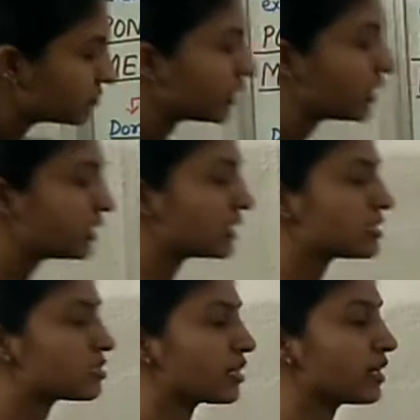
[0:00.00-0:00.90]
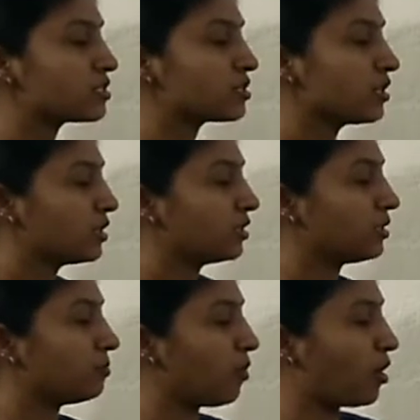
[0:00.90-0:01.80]
In this stage, the
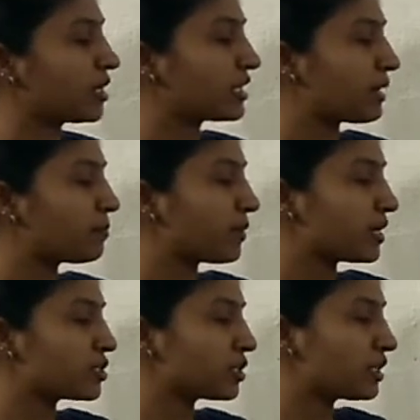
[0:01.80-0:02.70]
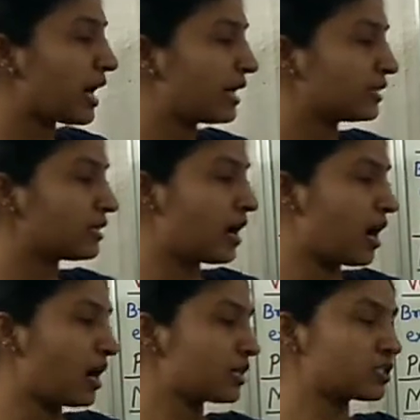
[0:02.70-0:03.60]
body temperature and the
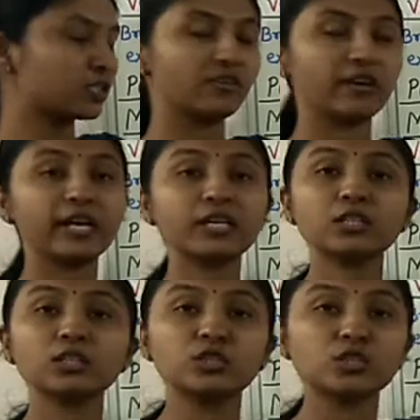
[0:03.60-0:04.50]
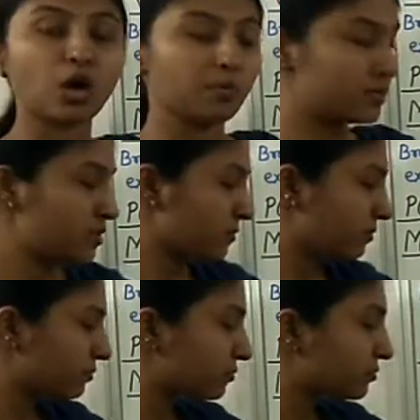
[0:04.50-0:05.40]
heart rate drops
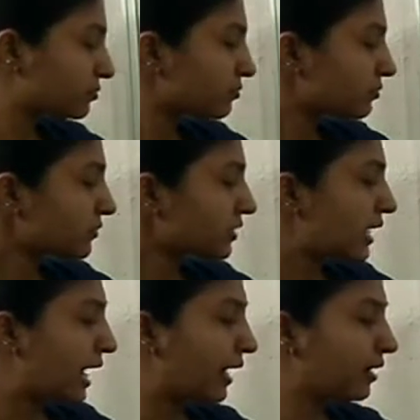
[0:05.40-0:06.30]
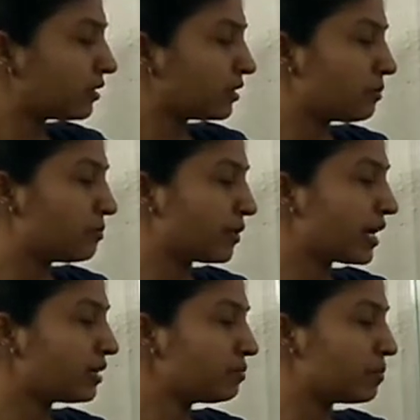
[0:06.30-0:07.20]
and the
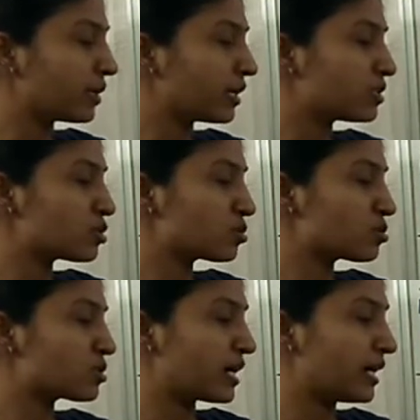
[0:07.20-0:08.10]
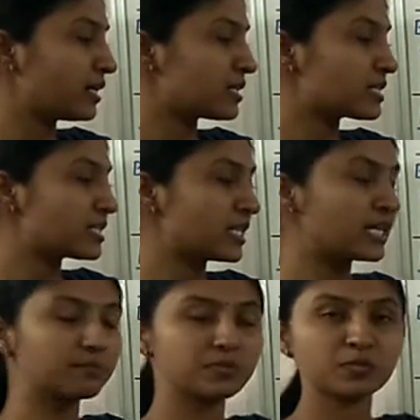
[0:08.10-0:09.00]
brain begins to send
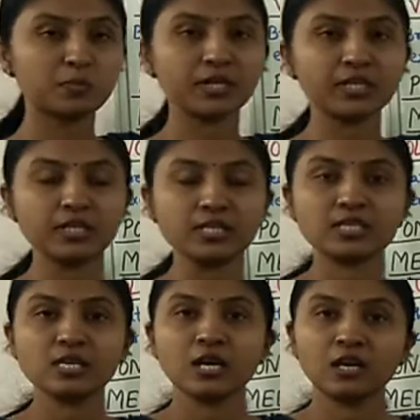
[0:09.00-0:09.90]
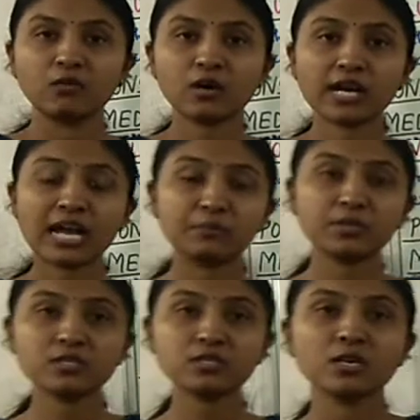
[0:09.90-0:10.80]
sleep spindles. Now what
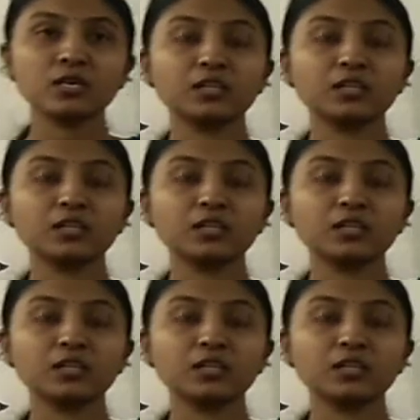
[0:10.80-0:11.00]
happens?